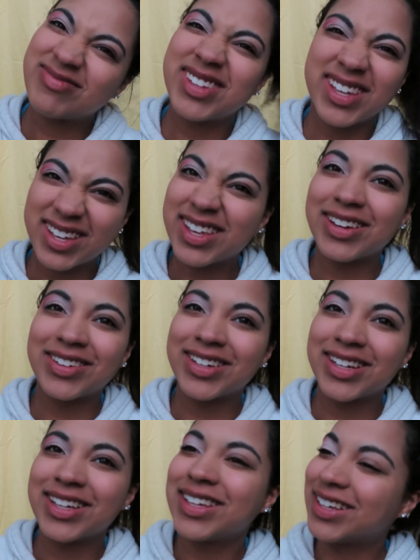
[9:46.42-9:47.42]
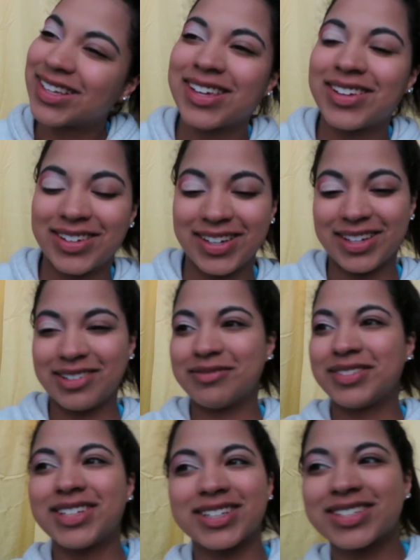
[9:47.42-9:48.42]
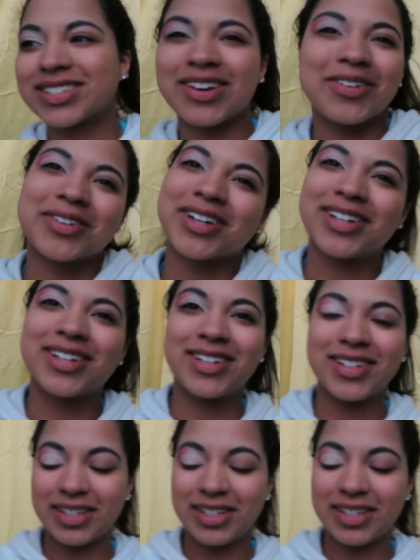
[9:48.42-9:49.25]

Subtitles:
you killed it, you killed it. Looks so good.